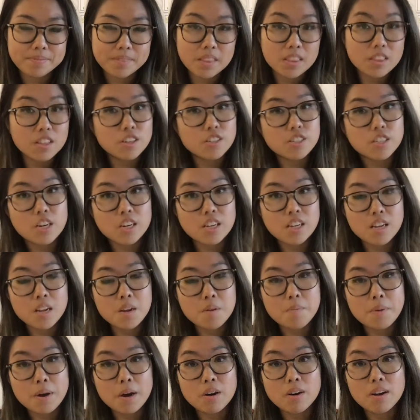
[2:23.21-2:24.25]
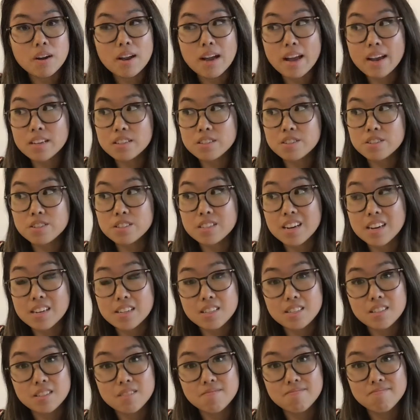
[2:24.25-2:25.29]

They're talking about exercise.